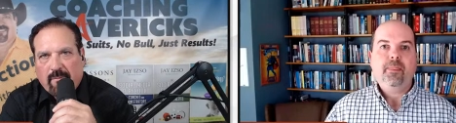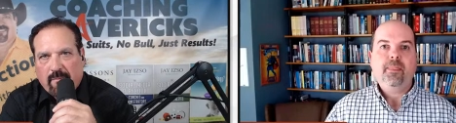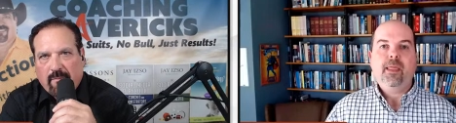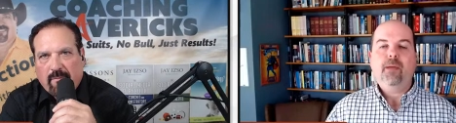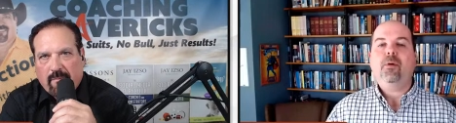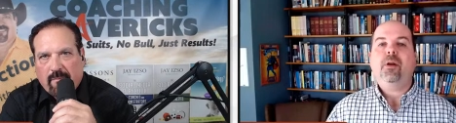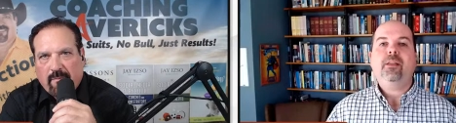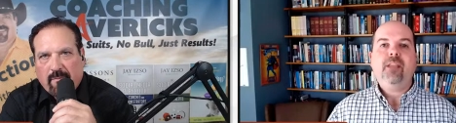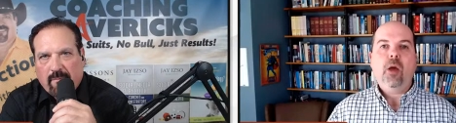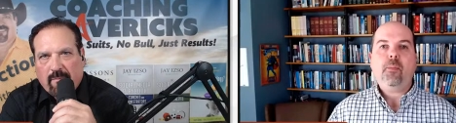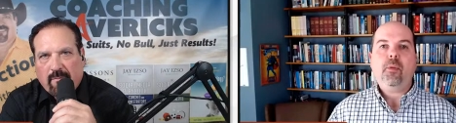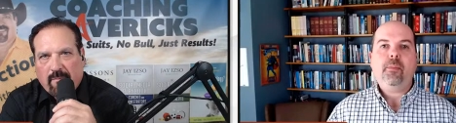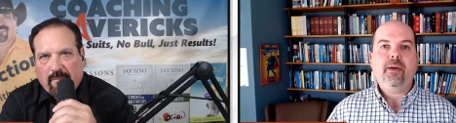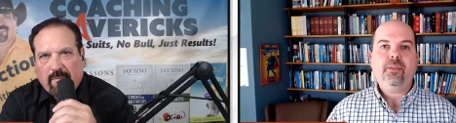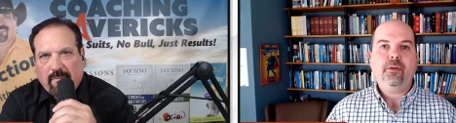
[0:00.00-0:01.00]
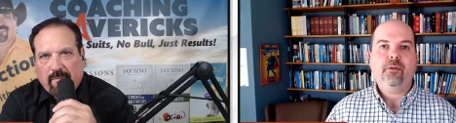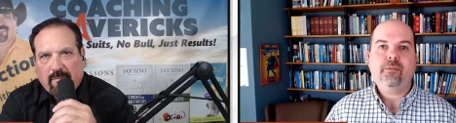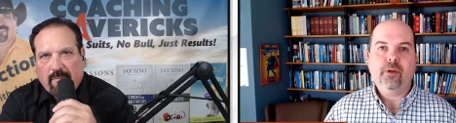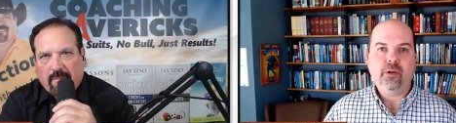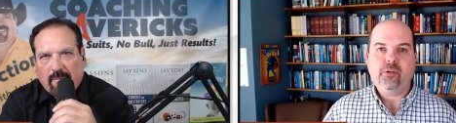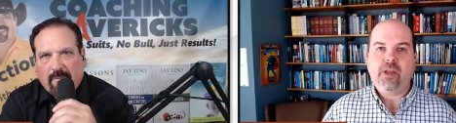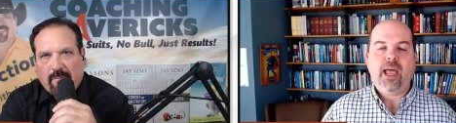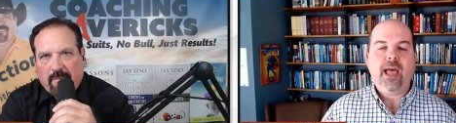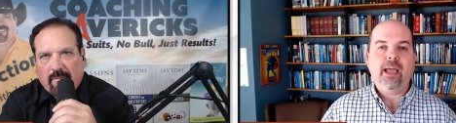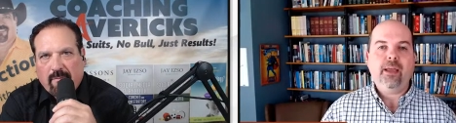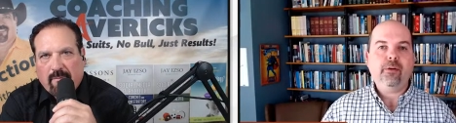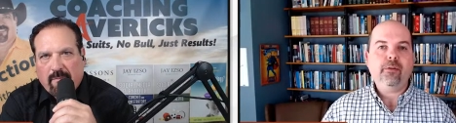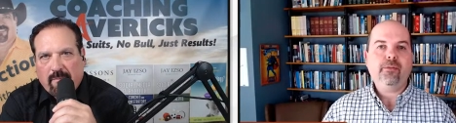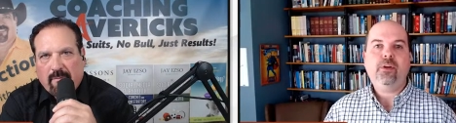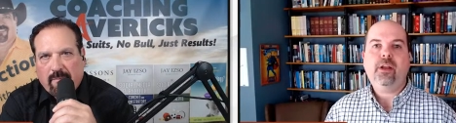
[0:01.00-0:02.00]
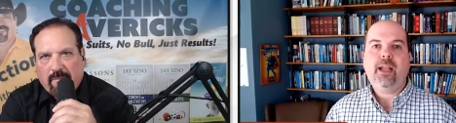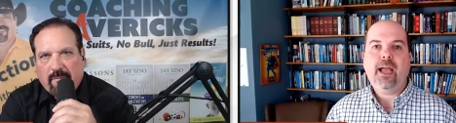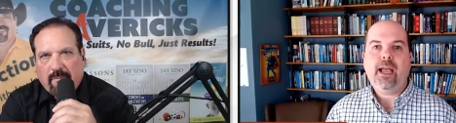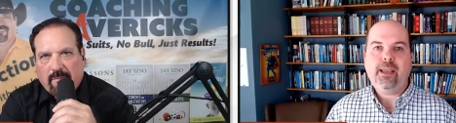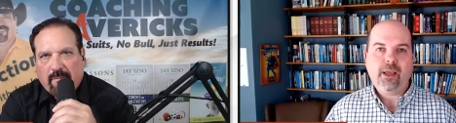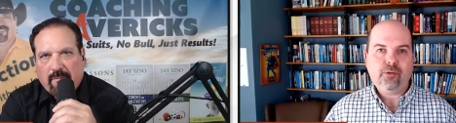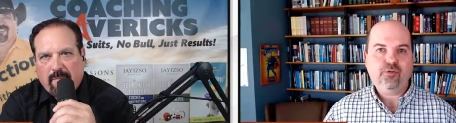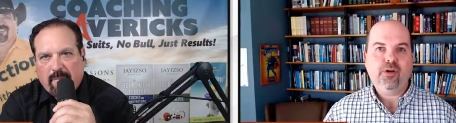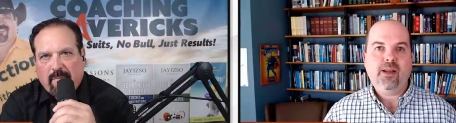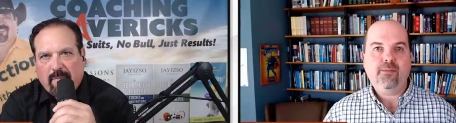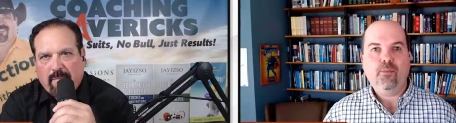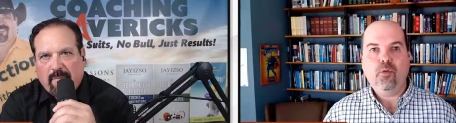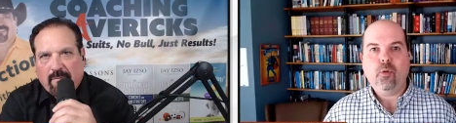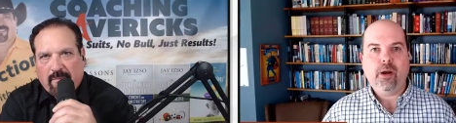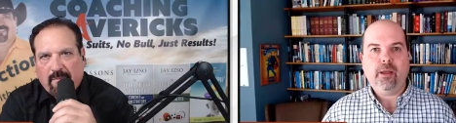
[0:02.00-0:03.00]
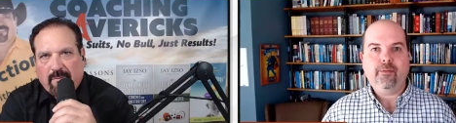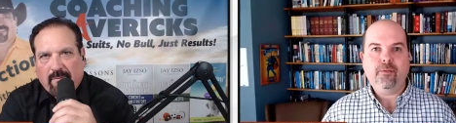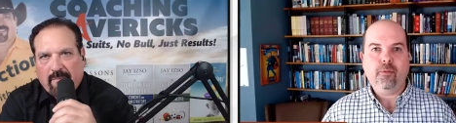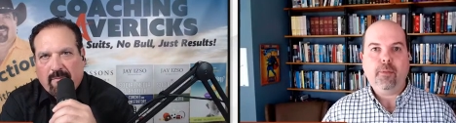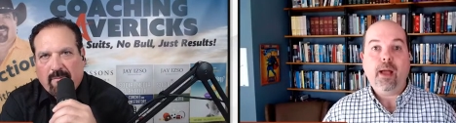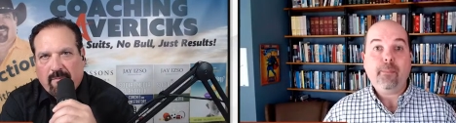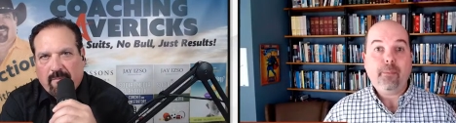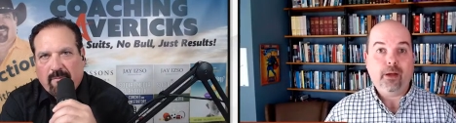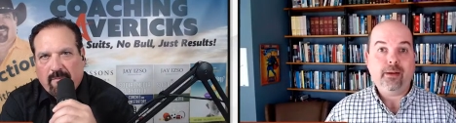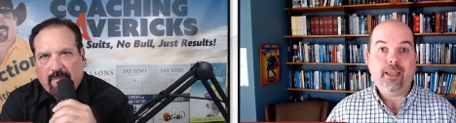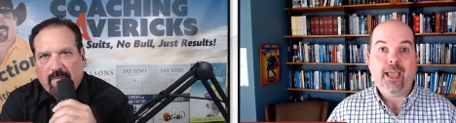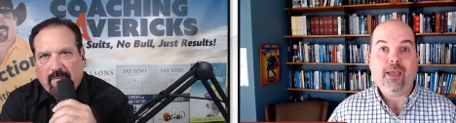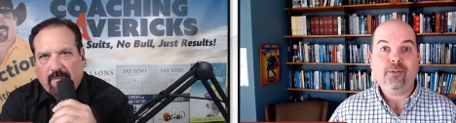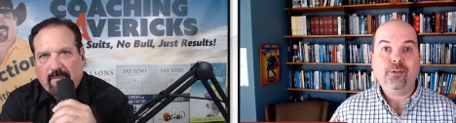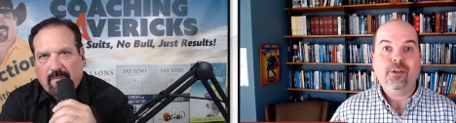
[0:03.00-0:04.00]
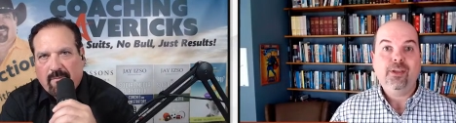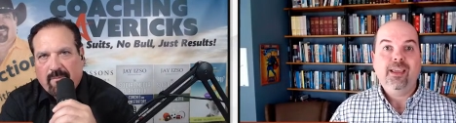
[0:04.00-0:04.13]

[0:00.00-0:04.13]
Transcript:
Speaker 1: they want to tell me about their failures. I interviewed a guy yesterday morning for my podcast,